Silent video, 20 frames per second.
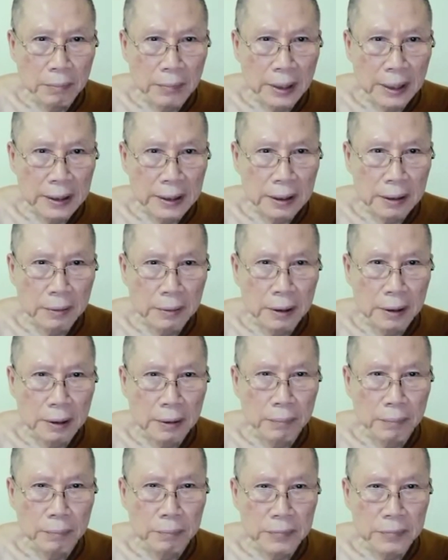But
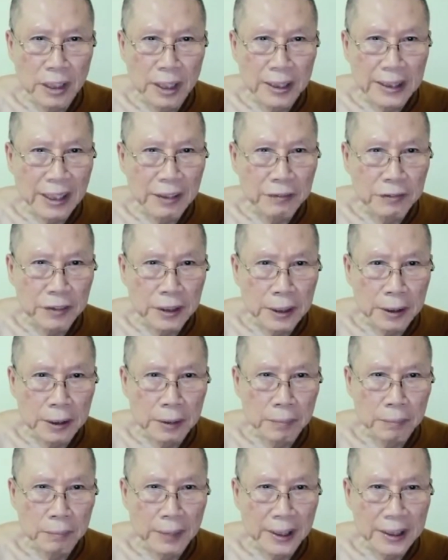not
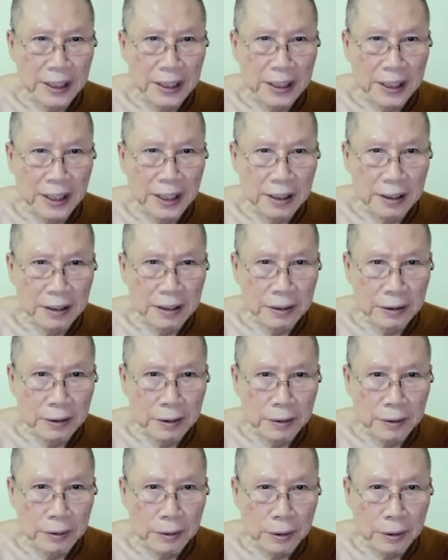every
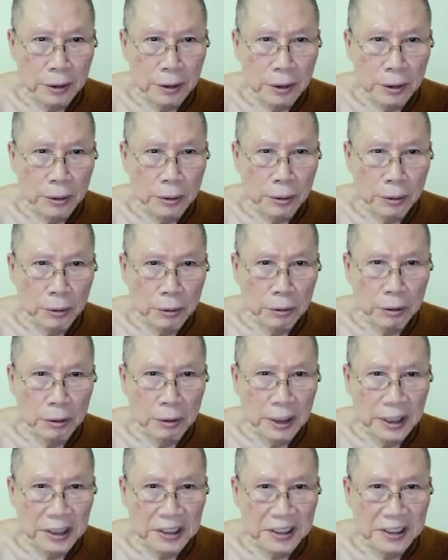meditator
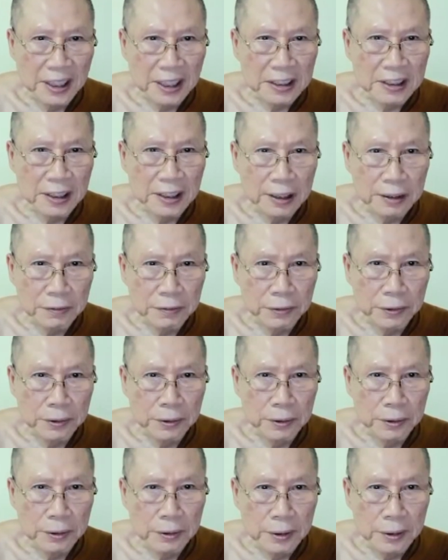who is
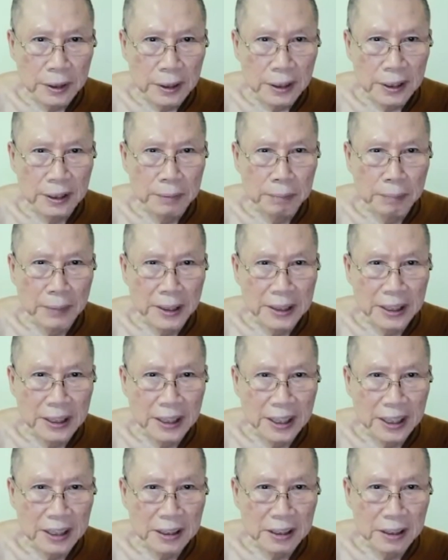successful in
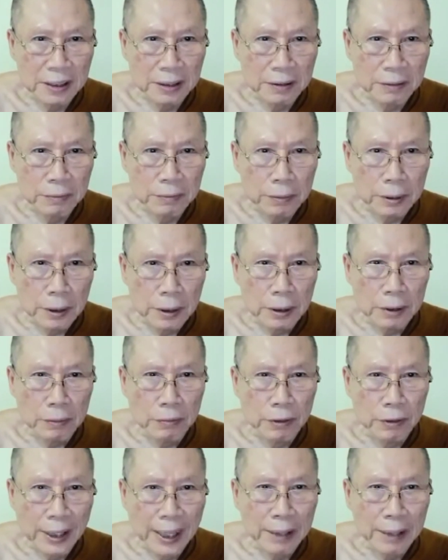meditation
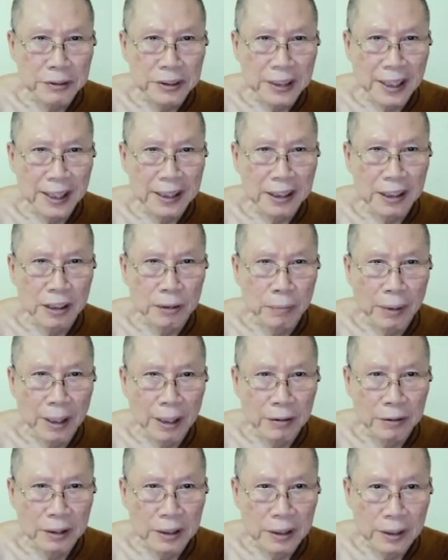will have psychic
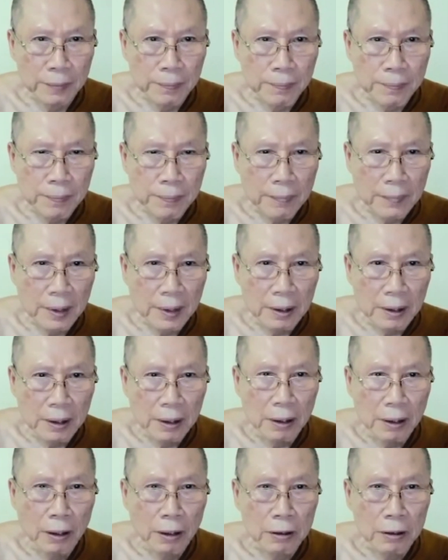power.
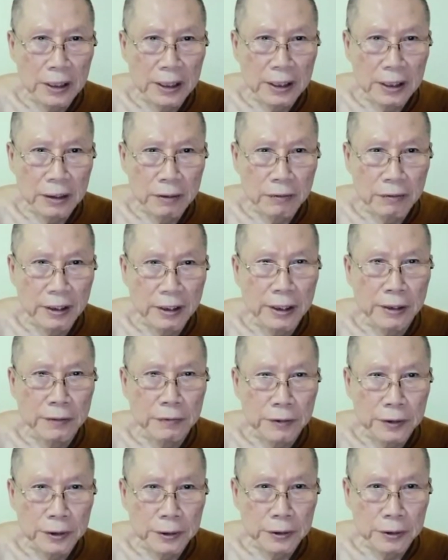Only very
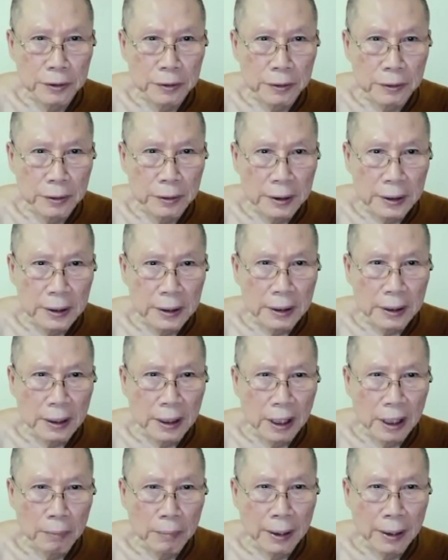few,
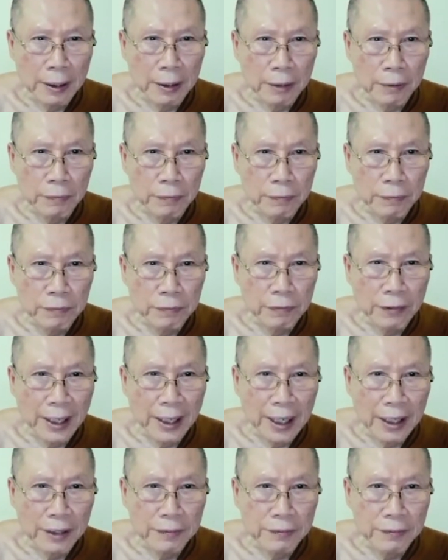about
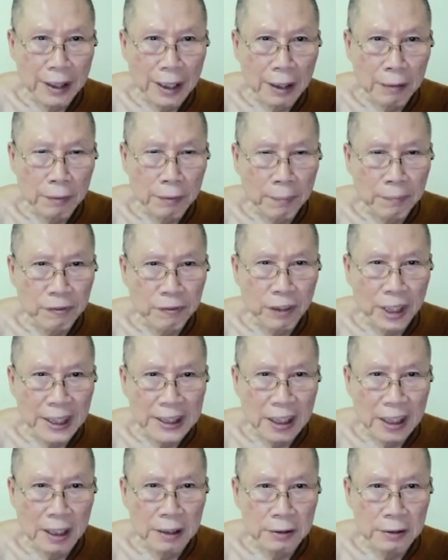5 out of
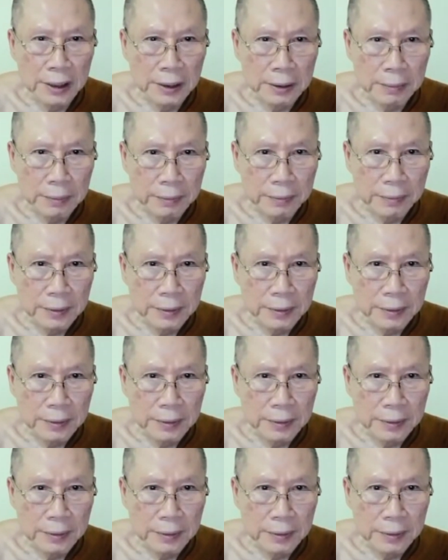100